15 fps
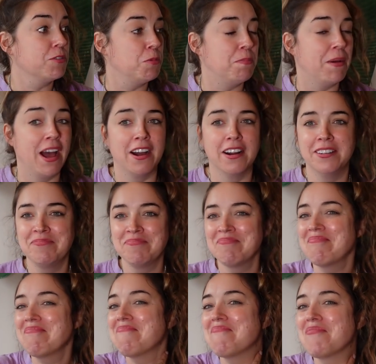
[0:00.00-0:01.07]
You
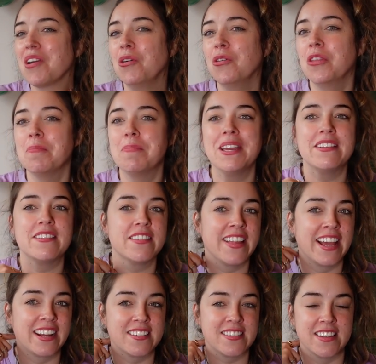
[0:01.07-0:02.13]
better. All the beaded
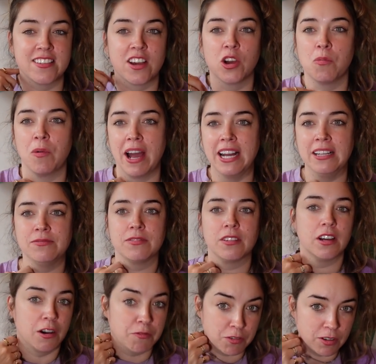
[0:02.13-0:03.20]
necklaces that I wear.
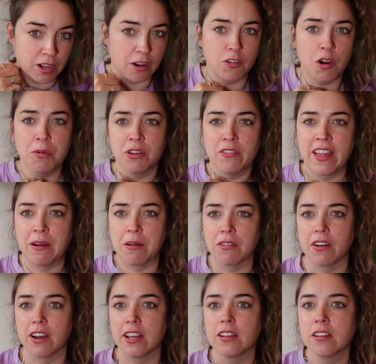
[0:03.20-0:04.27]
I've got one on now,
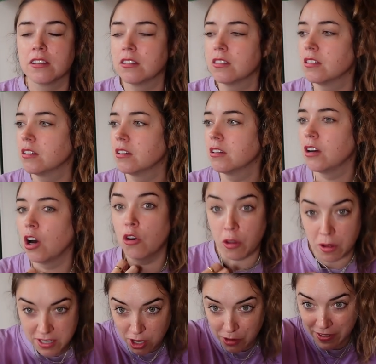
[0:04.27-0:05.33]
have I? Oh
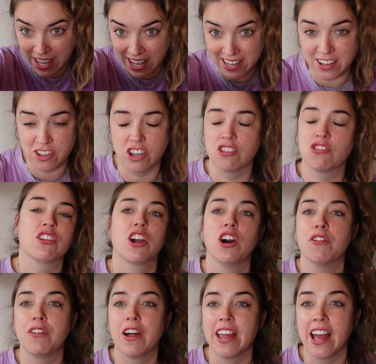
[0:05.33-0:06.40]
no, it's over there. Literally, I just took it
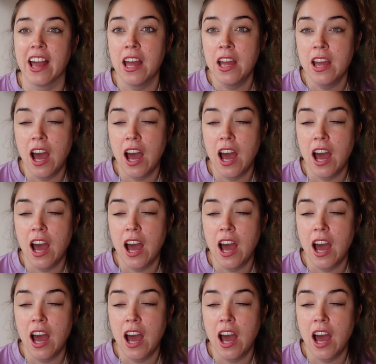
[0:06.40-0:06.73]
off earlier.